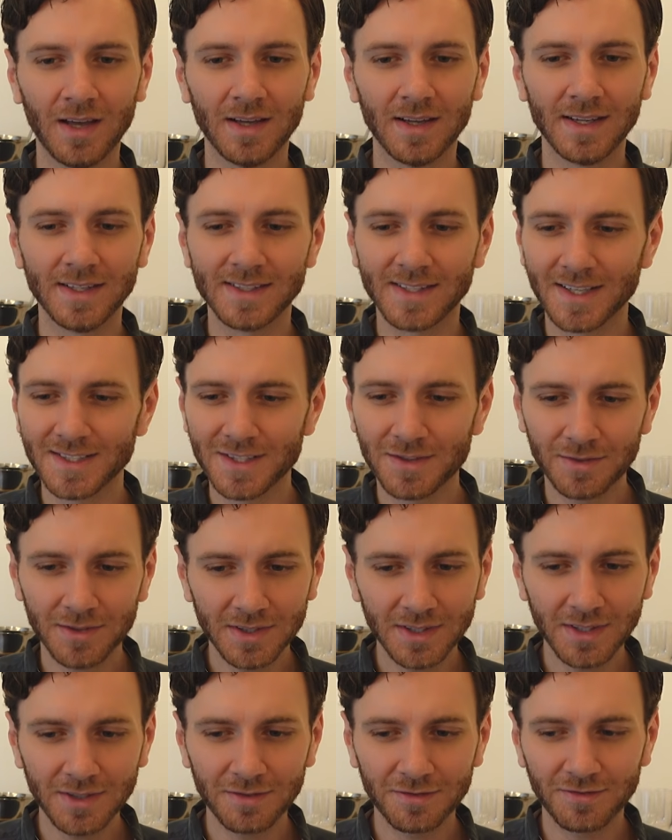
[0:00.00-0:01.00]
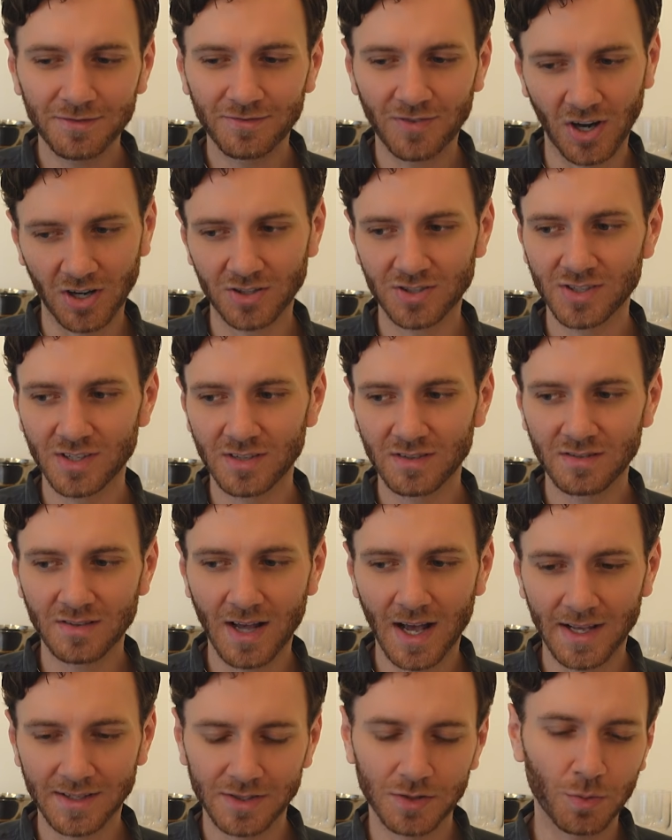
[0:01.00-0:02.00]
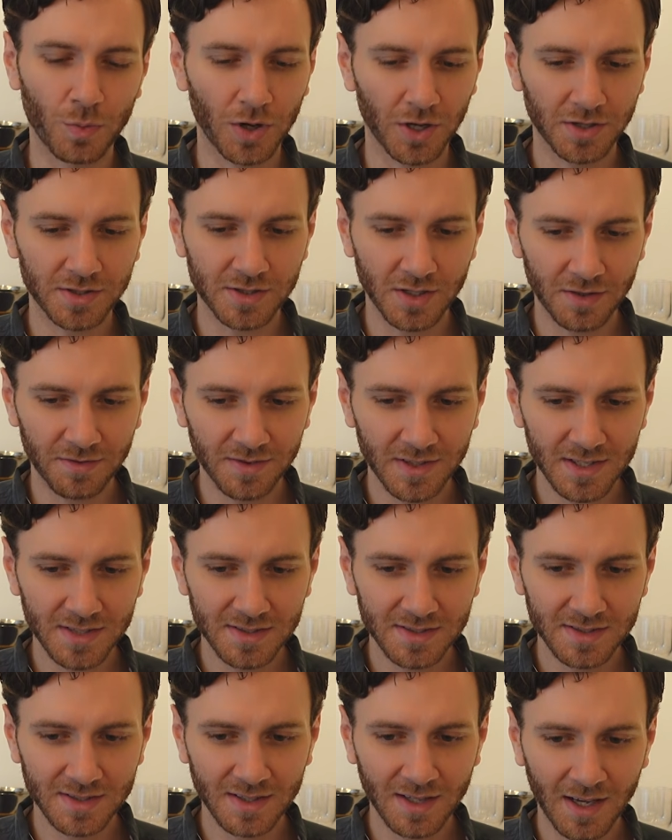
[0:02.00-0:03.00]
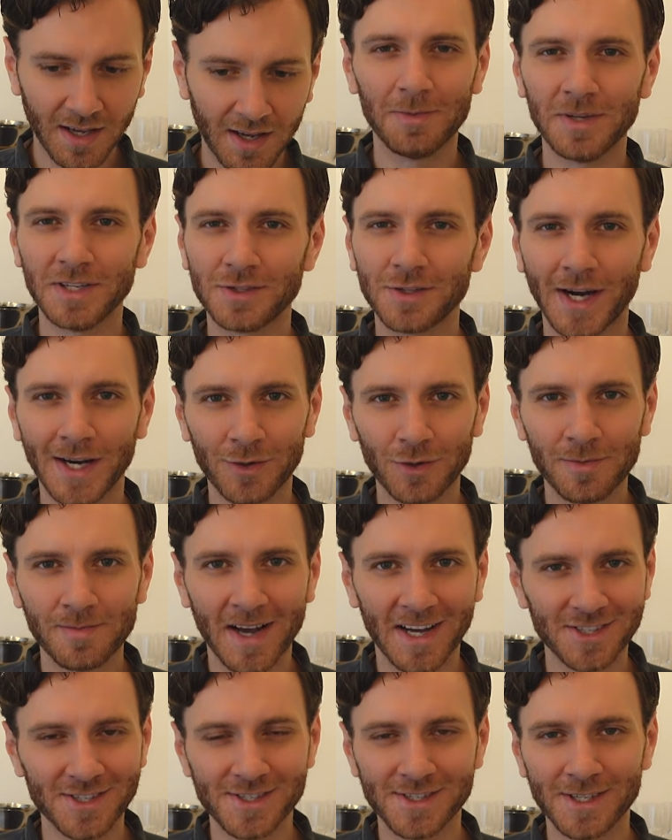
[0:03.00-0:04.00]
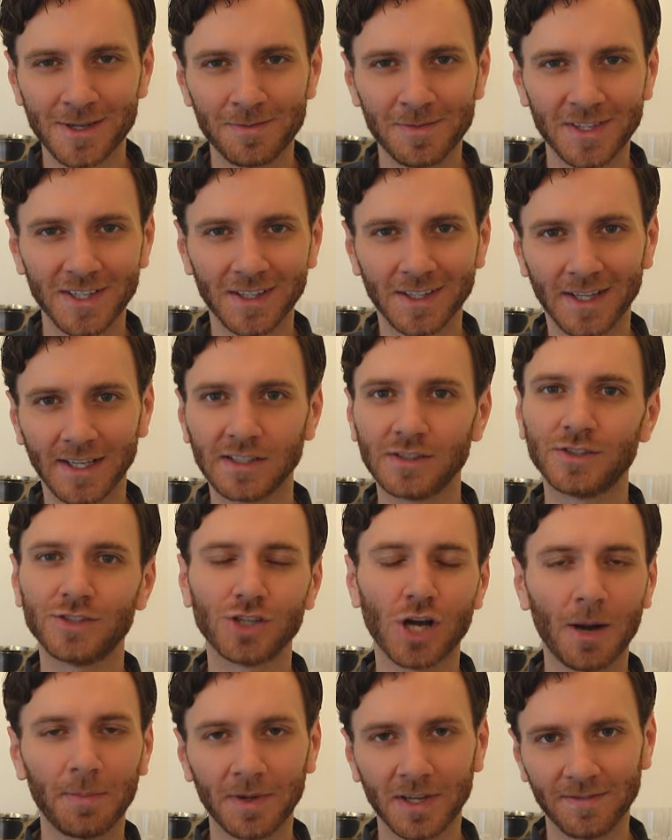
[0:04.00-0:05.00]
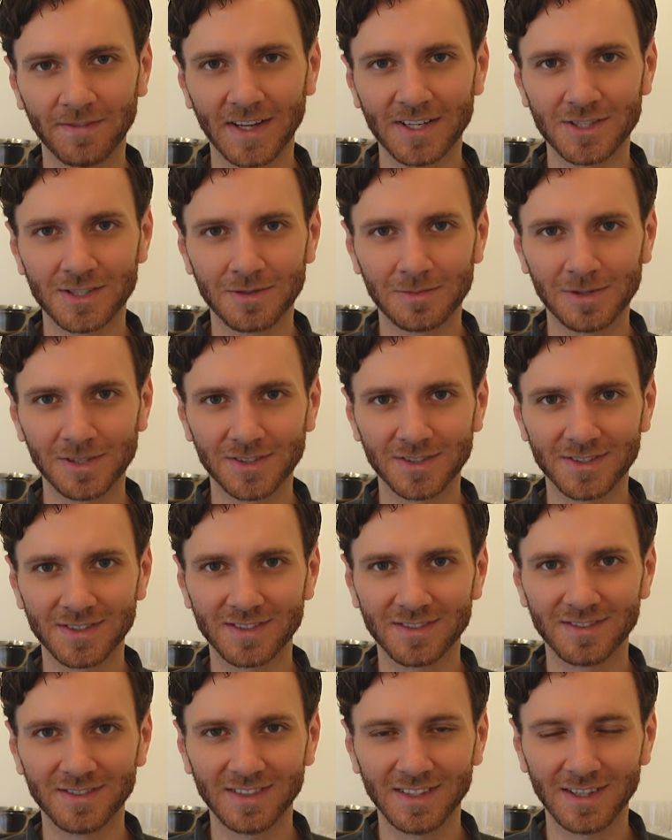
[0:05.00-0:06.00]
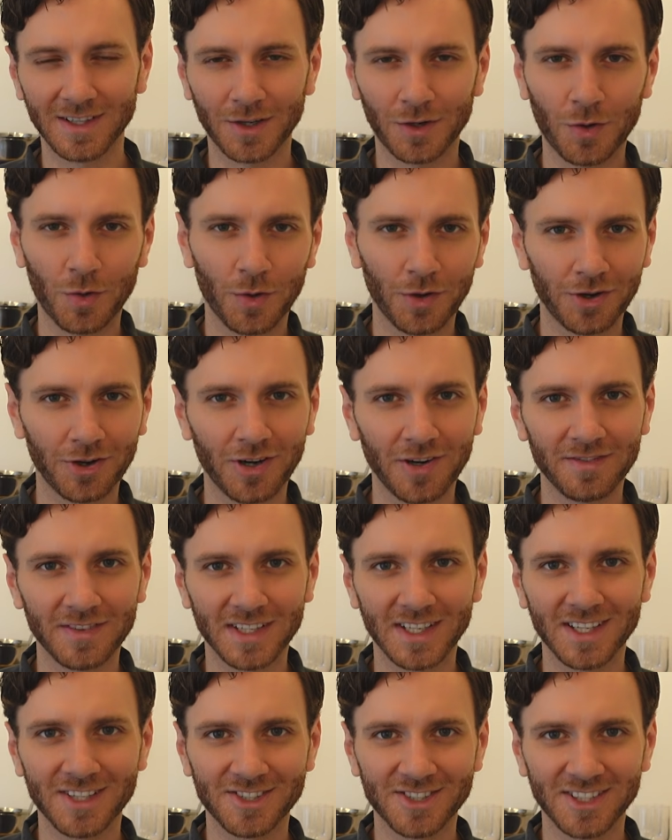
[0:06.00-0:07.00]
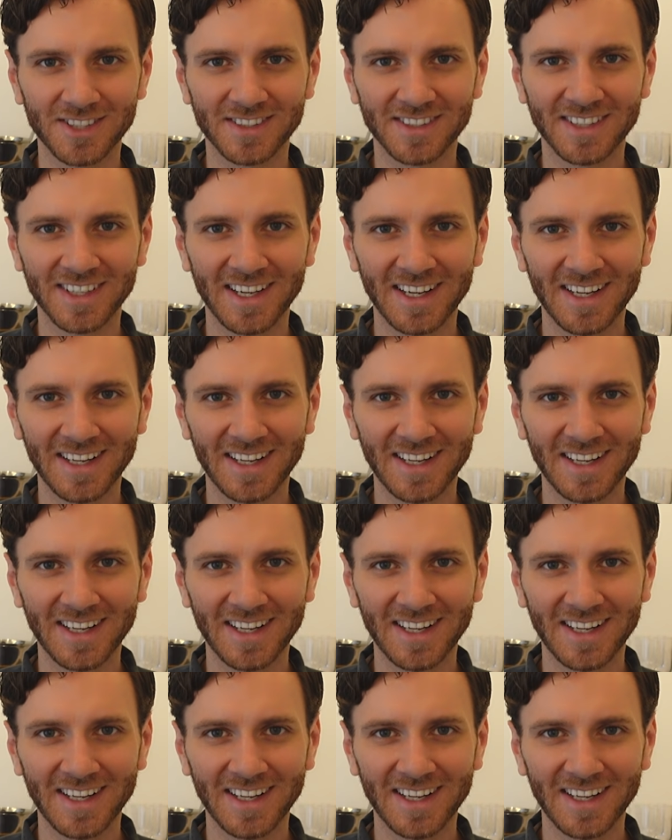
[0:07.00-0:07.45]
it doesn't really function as a work surface. I mean, try to imagine somebody like chopping vegetables in the corner of a kitchen.